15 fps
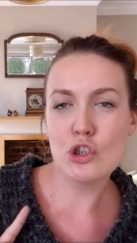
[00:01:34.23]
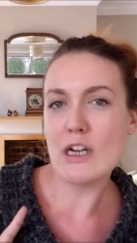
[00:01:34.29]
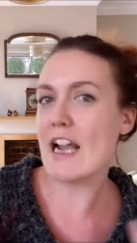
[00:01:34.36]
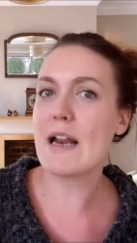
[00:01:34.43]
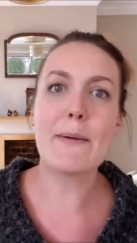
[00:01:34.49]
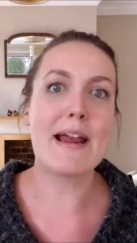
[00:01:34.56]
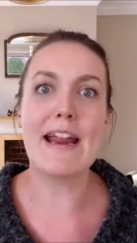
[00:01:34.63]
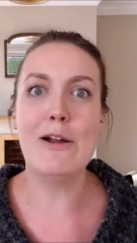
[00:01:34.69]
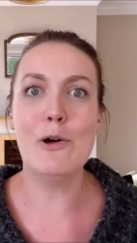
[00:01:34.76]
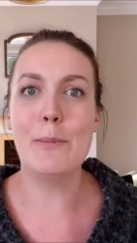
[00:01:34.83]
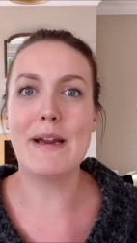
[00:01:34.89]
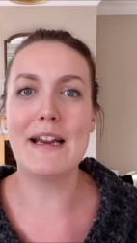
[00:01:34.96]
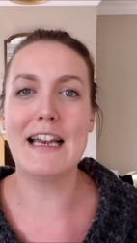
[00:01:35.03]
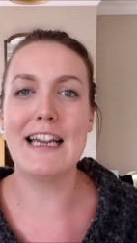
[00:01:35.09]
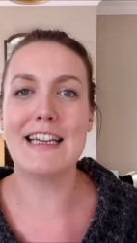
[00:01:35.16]
Anyway, it'll
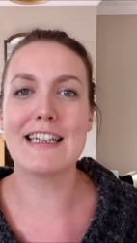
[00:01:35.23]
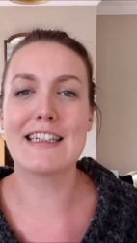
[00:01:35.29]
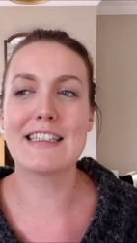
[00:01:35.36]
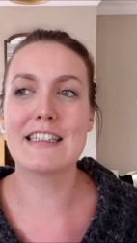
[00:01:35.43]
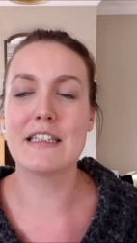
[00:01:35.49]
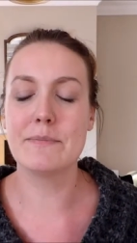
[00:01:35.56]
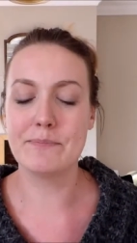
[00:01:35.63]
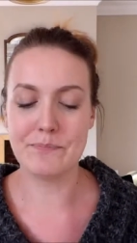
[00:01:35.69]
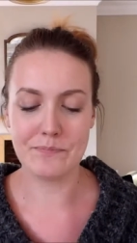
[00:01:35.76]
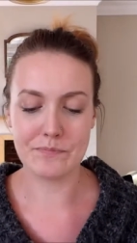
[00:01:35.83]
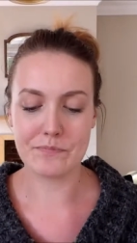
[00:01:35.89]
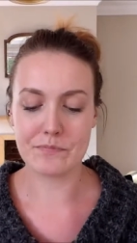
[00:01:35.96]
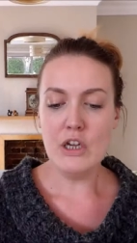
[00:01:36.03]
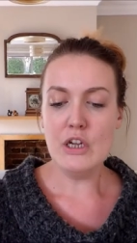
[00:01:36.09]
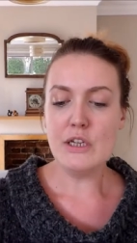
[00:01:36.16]
be linked.
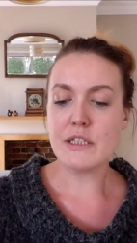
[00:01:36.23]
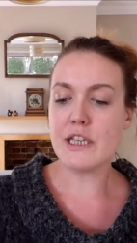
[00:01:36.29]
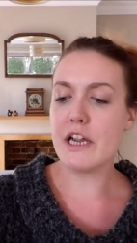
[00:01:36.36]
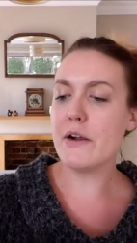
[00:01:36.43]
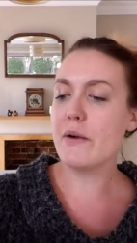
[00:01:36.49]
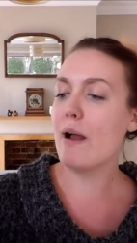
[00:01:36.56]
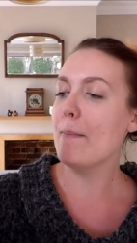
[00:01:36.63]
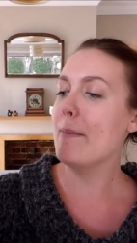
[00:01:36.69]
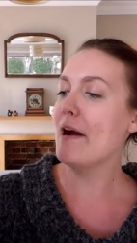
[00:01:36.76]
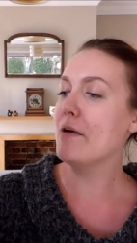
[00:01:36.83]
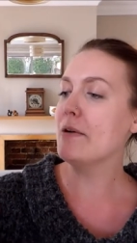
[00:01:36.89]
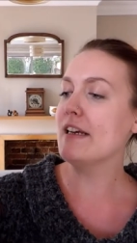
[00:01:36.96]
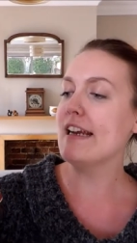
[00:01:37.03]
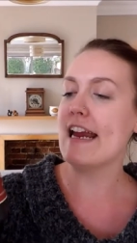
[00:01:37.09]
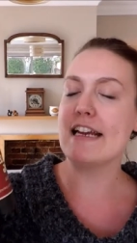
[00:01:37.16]
So
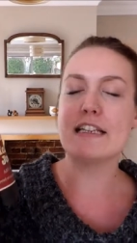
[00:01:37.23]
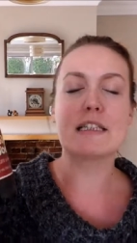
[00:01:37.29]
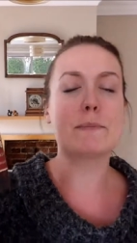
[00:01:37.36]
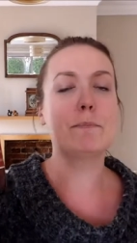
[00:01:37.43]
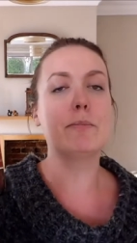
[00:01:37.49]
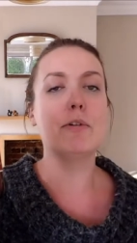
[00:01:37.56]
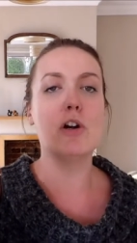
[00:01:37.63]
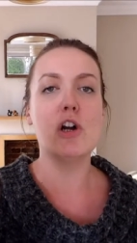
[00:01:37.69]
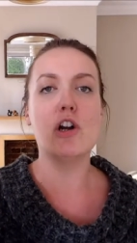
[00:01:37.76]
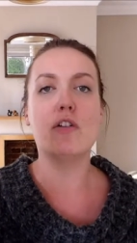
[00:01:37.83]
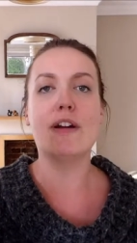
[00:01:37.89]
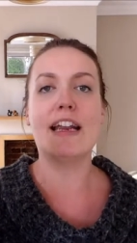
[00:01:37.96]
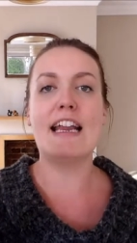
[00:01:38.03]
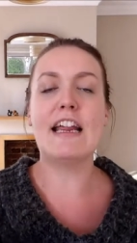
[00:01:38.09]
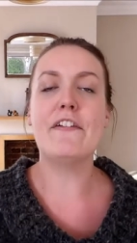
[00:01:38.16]
about Yates
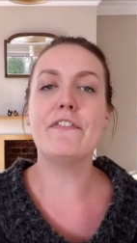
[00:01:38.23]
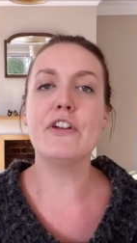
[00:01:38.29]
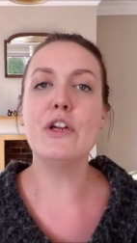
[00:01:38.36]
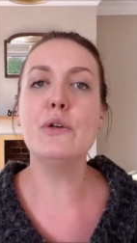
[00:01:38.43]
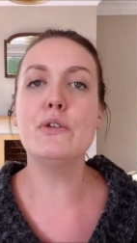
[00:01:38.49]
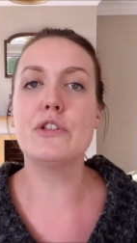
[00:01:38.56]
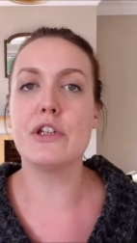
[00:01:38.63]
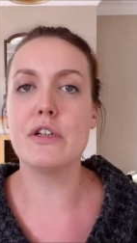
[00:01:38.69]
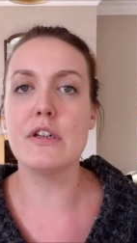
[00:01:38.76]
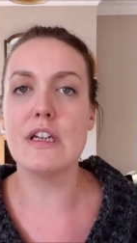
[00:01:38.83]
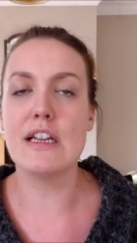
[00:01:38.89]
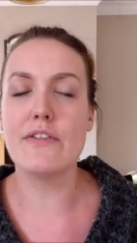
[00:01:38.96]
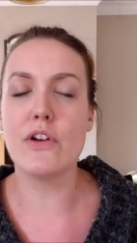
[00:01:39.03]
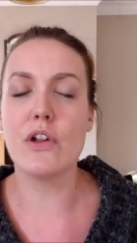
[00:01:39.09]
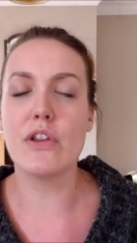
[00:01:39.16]
Brewery, if you do
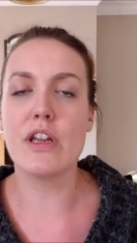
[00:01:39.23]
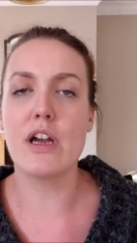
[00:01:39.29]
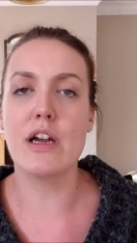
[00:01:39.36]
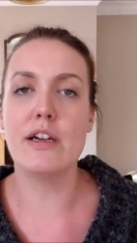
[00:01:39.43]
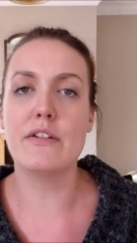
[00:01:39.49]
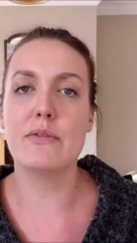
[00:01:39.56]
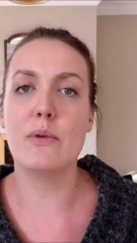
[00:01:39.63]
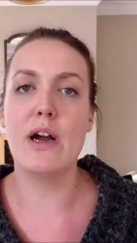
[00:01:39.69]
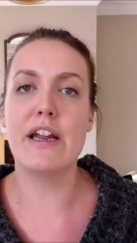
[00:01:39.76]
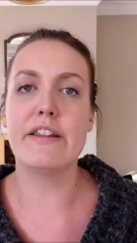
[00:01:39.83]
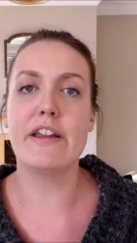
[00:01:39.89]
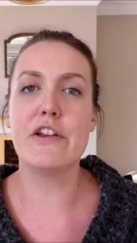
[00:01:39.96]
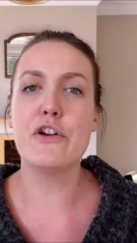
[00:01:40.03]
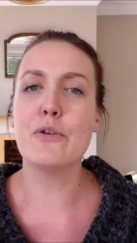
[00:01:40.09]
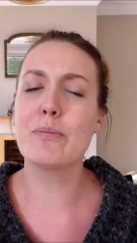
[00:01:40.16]
live on the Isle of Wight,
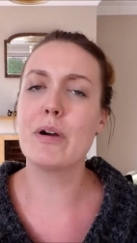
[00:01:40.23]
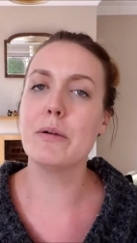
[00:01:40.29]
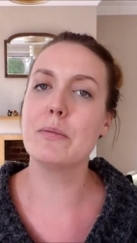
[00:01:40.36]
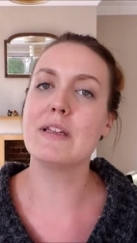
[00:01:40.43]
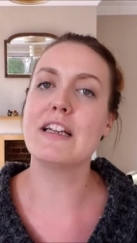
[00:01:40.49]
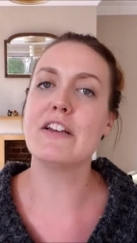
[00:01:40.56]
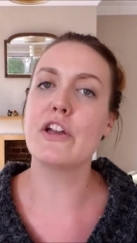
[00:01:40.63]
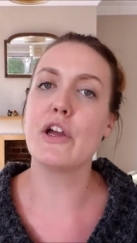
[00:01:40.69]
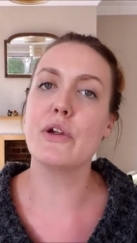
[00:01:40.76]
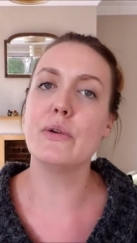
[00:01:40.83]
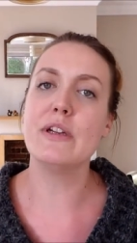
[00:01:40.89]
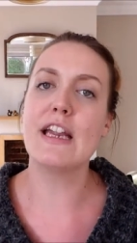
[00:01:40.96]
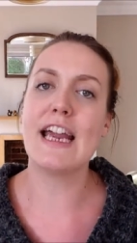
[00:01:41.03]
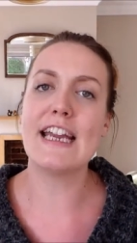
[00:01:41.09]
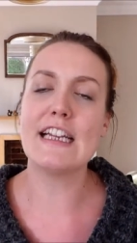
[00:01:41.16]
then you'll probably know
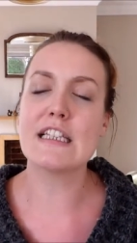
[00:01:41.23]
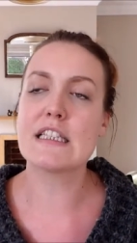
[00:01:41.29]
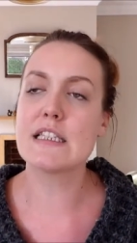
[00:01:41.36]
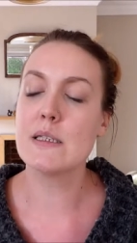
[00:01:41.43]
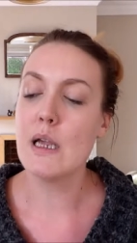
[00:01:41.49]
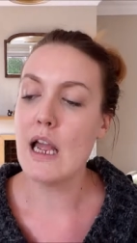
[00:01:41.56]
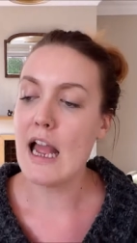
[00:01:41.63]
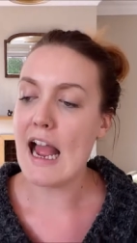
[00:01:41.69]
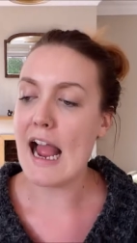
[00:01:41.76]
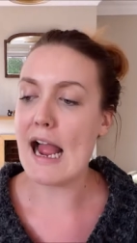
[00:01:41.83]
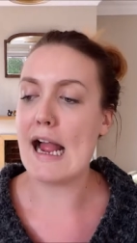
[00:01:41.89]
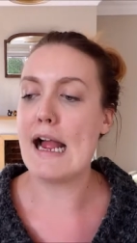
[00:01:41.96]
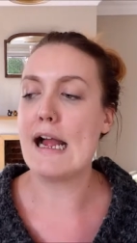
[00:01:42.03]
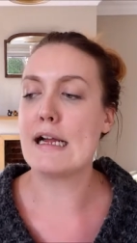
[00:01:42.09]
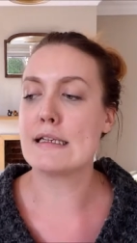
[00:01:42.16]
Yates
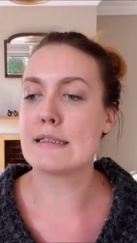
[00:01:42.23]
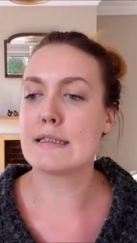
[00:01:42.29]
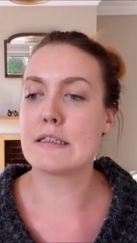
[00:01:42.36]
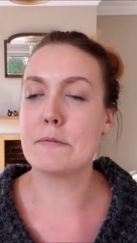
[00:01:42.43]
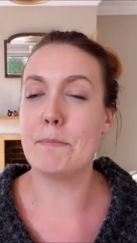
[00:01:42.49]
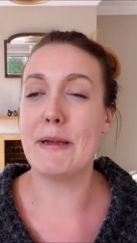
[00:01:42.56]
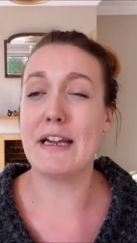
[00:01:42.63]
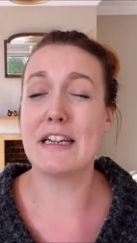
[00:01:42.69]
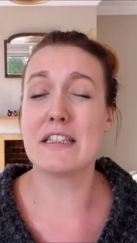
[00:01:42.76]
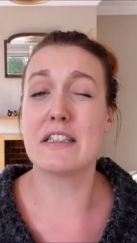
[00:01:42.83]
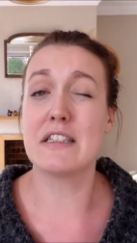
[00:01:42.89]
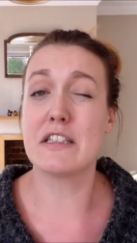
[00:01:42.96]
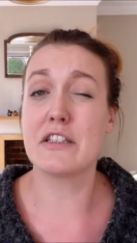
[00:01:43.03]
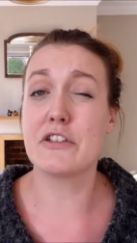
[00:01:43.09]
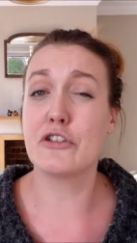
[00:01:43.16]
as the biggest
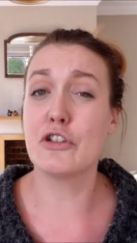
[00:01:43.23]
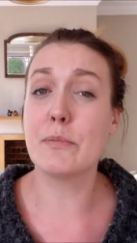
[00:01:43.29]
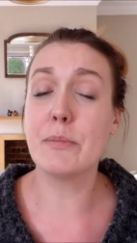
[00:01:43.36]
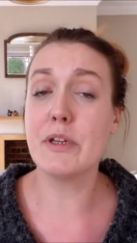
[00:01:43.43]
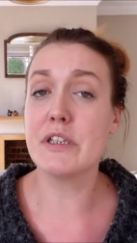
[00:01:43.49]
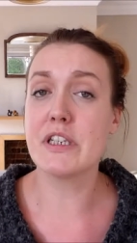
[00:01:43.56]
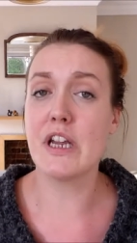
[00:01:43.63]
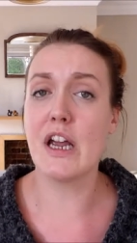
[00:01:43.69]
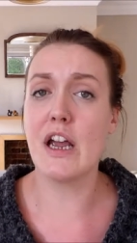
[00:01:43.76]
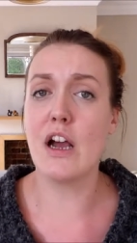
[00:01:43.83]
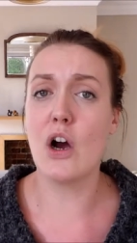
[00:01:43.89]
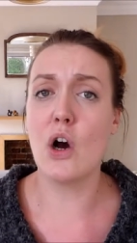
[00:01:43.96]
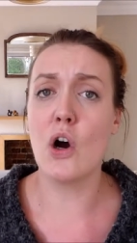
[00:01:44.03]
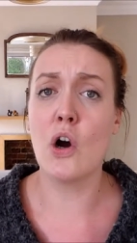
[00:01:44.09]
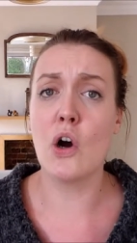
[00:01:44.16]
distributor
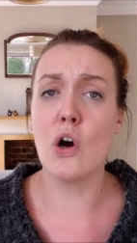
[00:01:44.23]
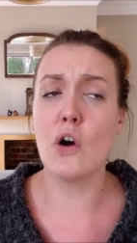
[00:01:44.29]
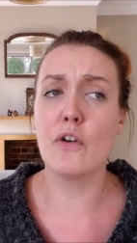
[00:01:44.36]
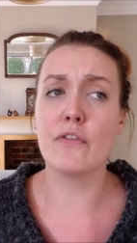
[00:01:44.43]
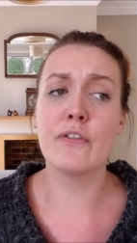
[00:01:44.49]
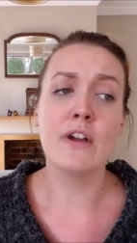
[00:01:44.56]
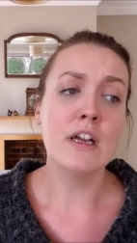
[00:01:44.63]
of